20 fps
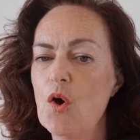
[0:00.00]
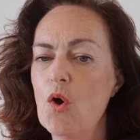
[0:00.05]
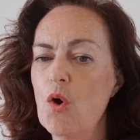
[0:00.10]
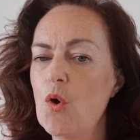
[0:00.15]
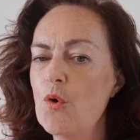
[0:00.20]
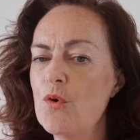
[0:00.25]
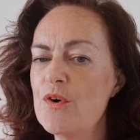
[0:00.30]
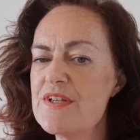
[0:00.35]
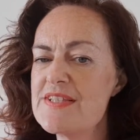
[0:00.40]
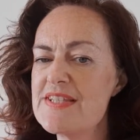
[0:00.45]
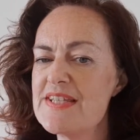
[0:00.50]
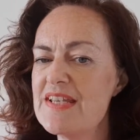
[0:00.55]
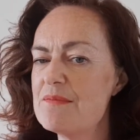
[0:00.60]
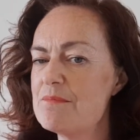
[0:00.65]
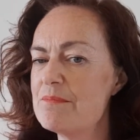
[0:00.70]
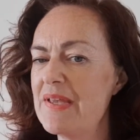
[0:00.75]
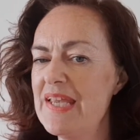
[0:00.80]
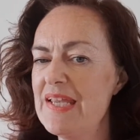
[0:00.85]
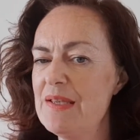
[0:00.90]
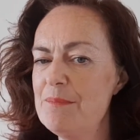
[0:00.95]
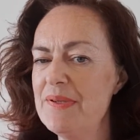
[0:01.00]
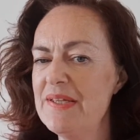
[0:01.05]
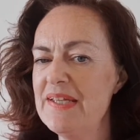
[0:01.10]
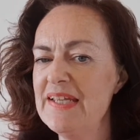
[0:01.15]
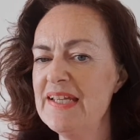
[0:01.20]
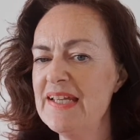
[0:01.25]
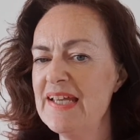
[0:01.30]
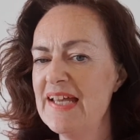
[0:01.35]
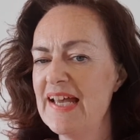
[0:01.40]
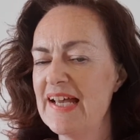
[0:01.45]
Or is it
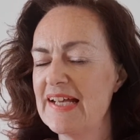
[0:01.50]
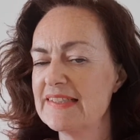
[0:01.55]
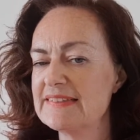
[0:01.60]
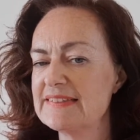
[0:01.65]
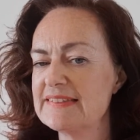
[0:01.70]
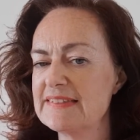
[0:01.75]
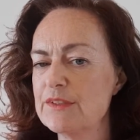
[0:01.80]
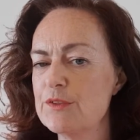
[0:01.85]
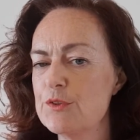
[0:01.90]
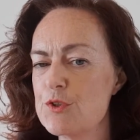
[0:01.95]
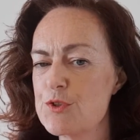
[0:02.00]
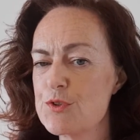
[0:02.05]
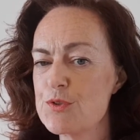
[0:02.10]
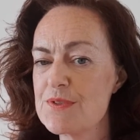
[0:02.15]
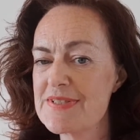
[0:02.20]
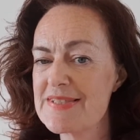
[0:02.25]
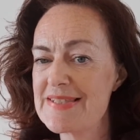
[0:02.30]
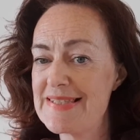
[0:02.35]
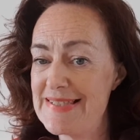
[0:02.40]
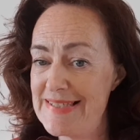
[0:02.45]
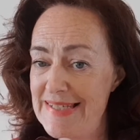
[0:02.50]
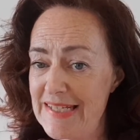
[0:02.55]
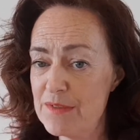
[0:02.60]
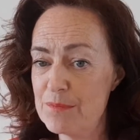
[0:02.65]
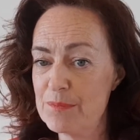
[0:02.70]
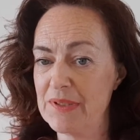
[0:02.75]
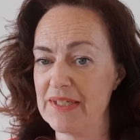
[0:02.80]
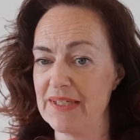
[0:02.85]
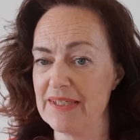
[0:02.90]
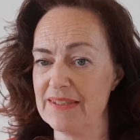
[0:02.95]
maybe a social
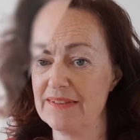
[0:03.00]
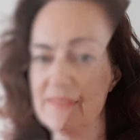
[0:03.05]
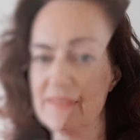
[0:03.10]
stigma?